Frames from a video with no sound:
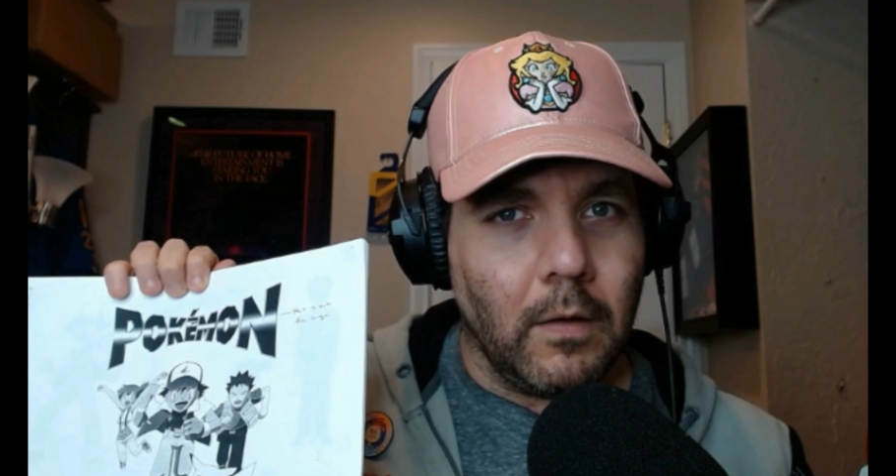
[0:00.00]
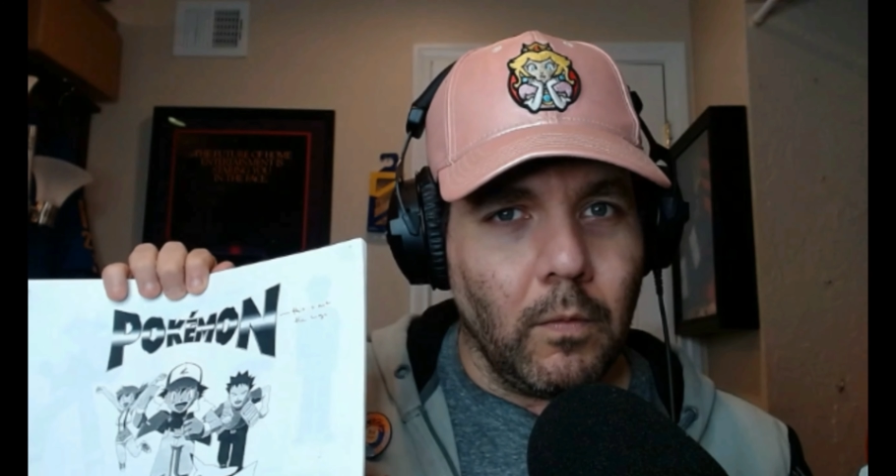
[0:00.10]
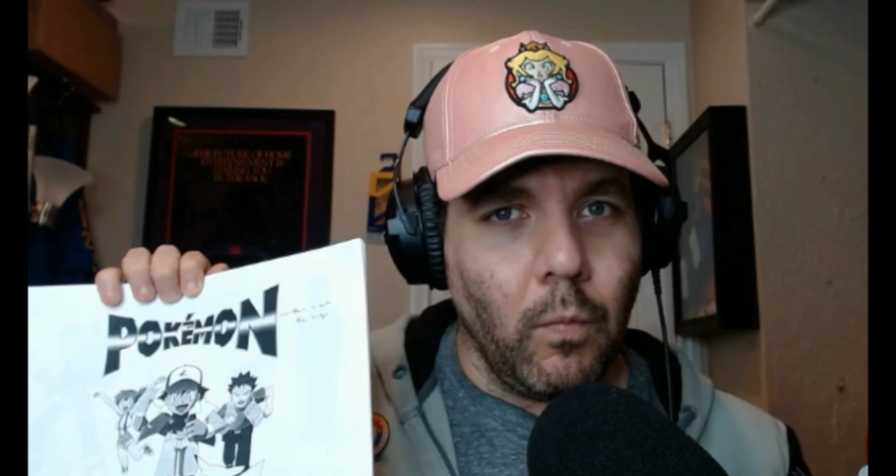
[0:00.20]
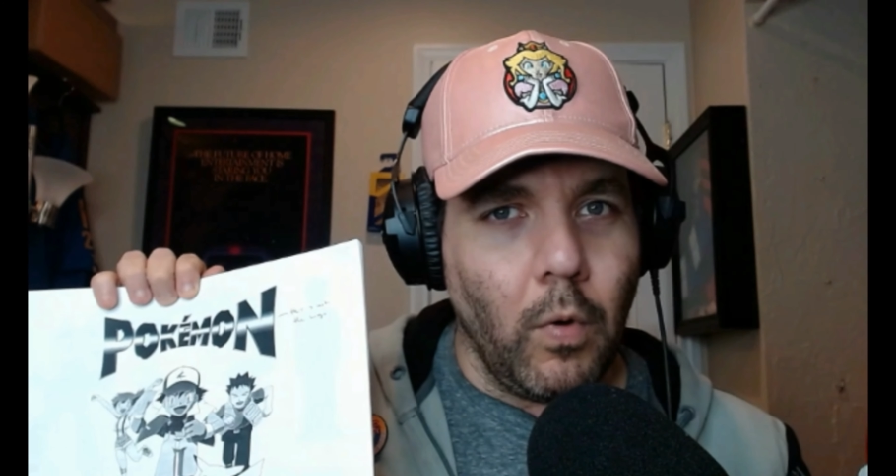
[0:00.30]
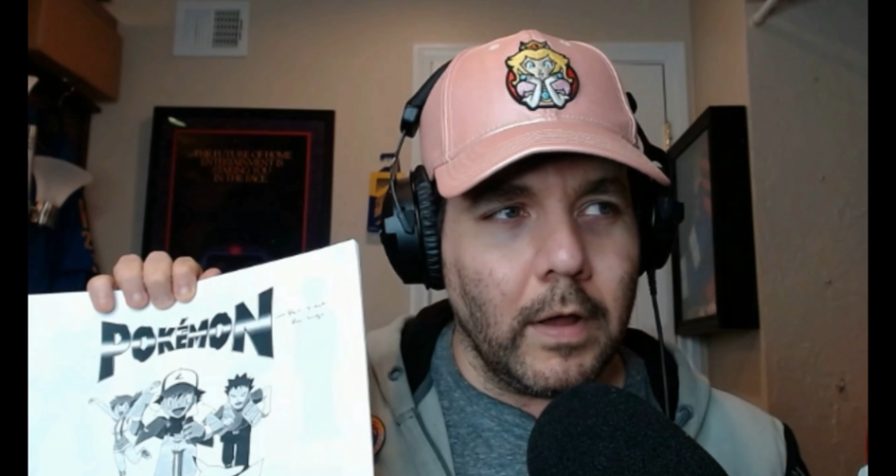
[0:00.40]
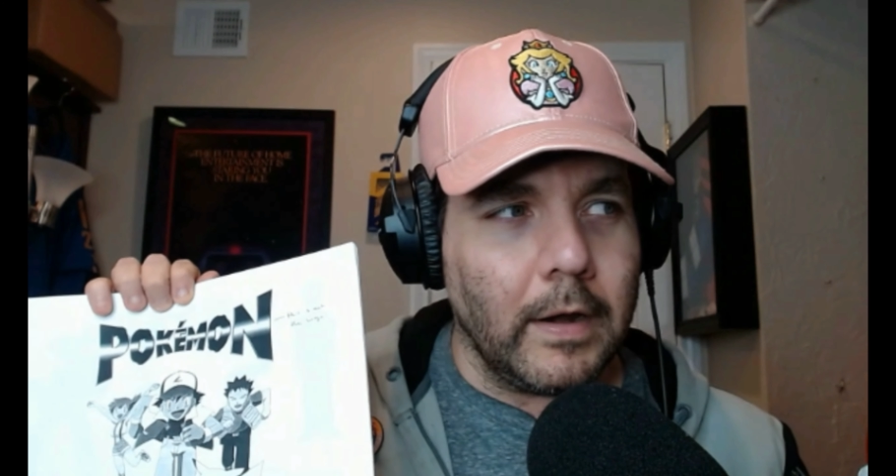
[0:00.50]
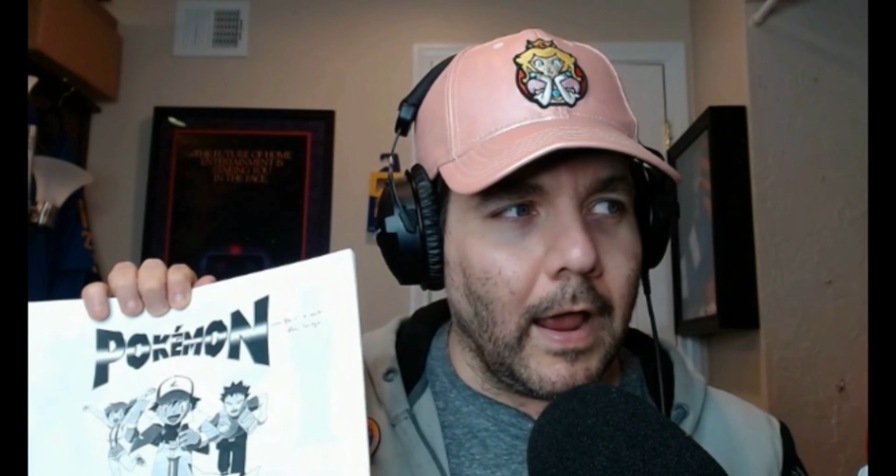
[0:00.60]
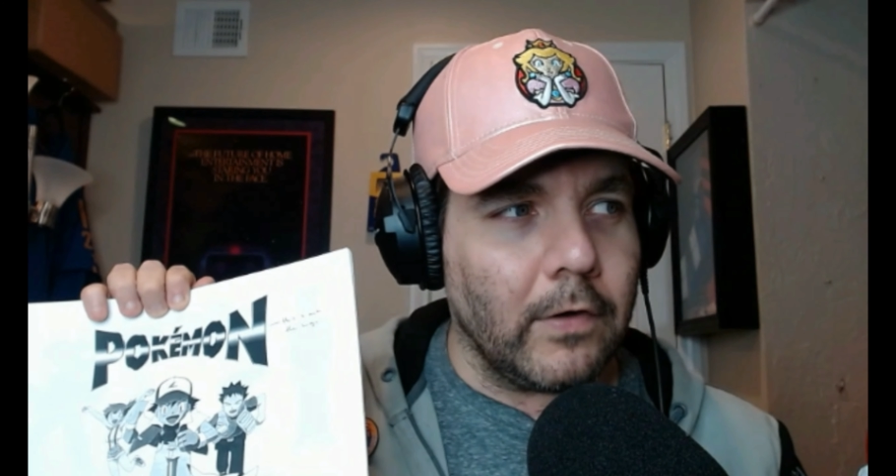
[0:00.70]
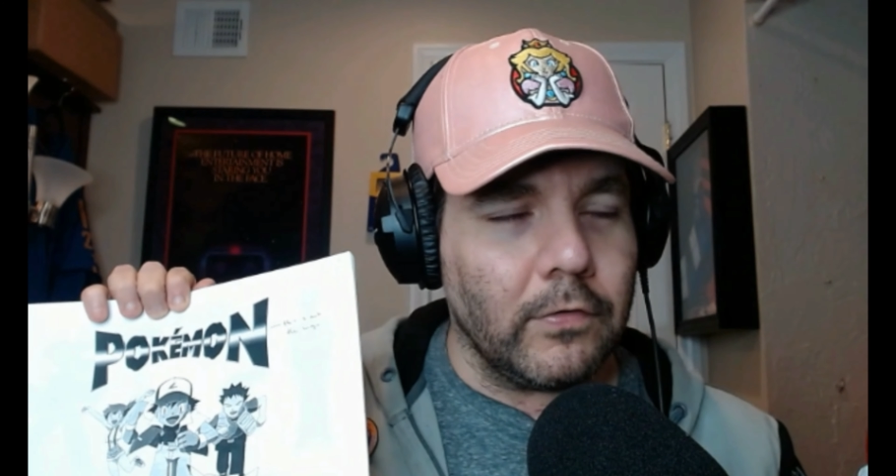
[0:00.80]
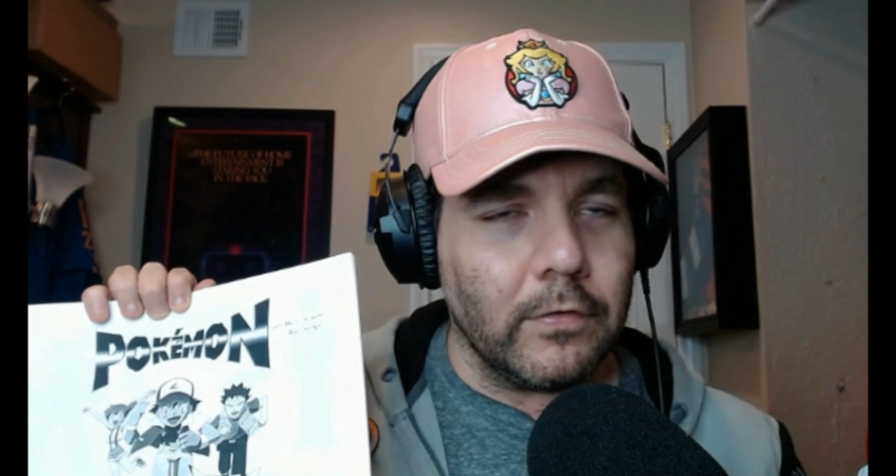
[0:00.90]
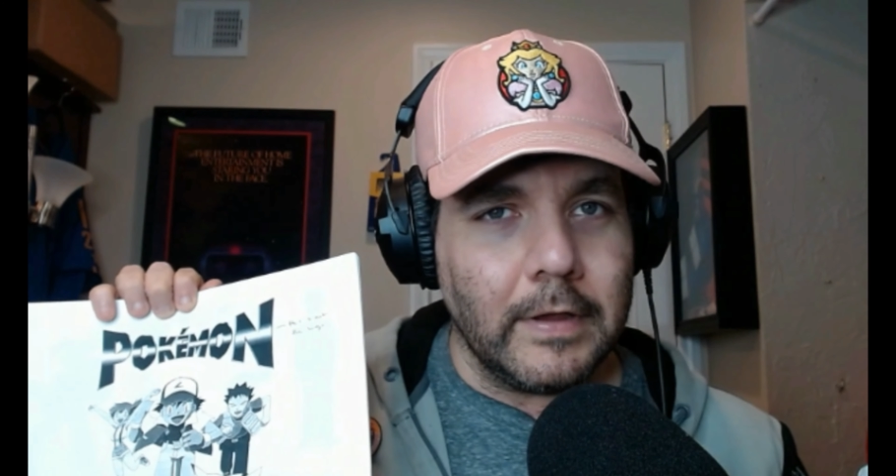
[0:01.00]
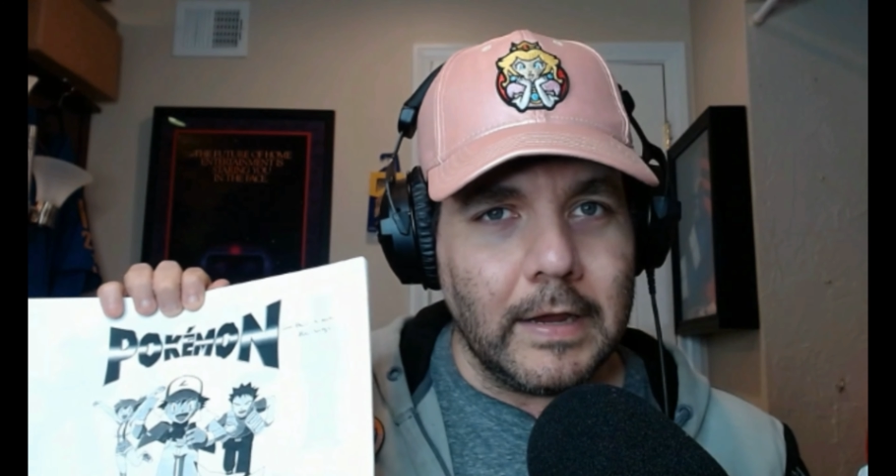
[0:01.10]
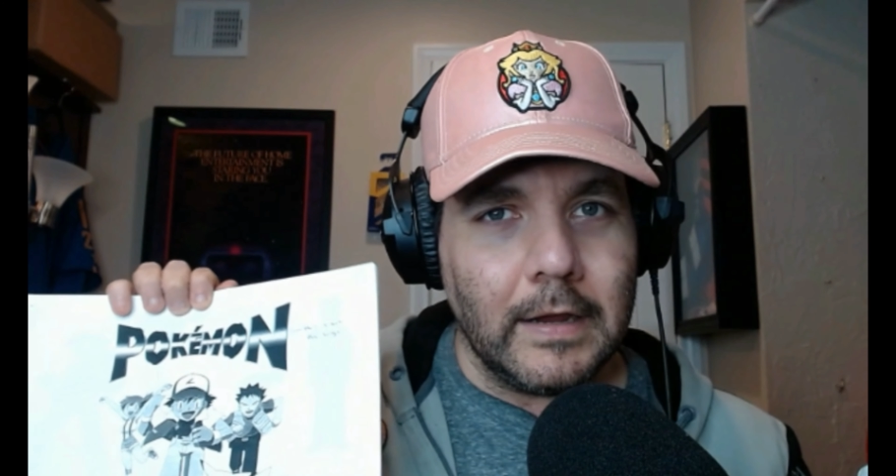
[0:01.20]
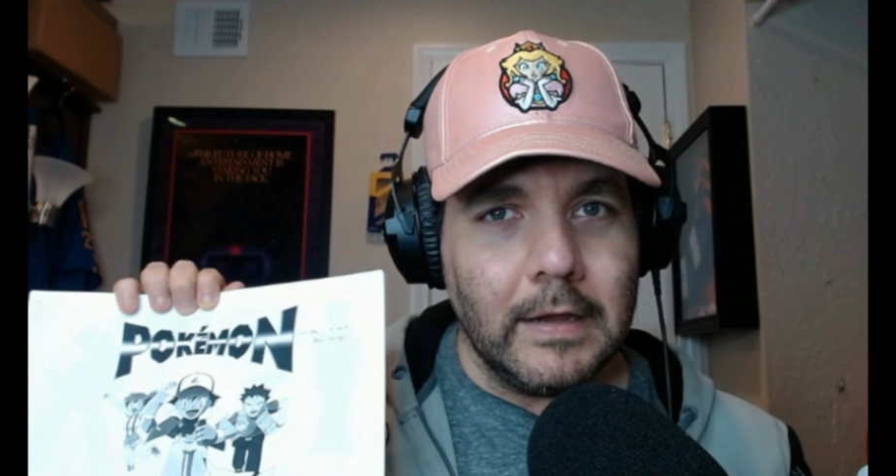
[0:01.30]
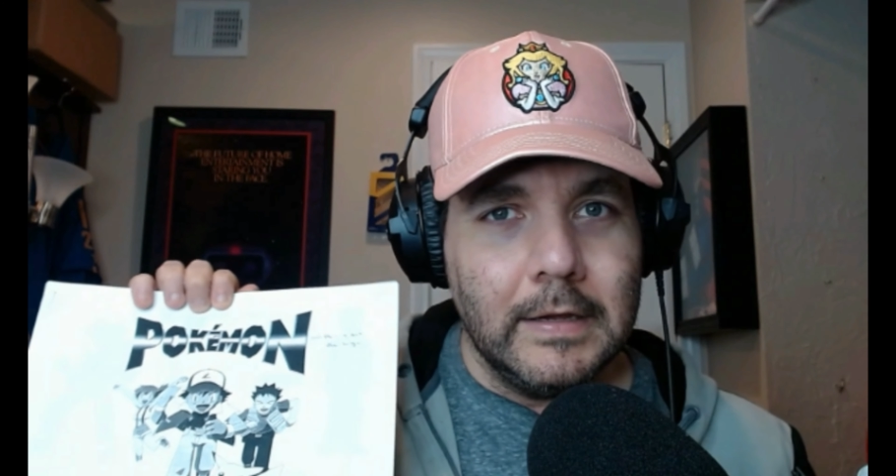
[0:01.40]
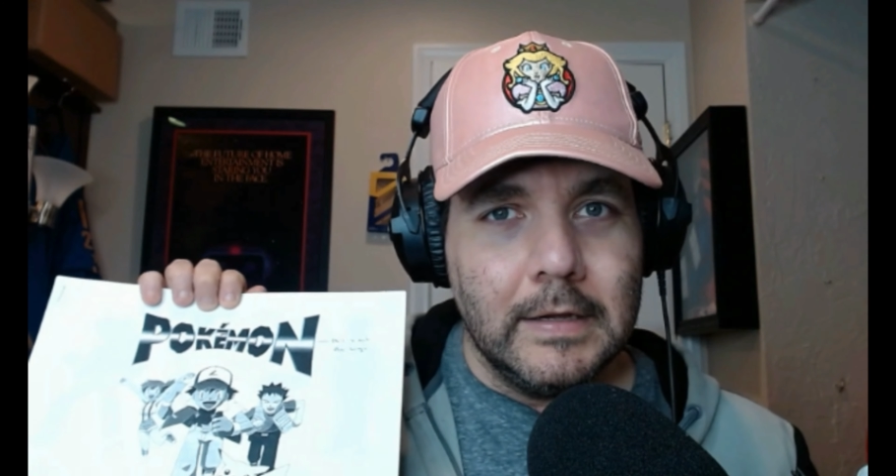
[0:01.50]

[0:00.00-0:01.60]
what actually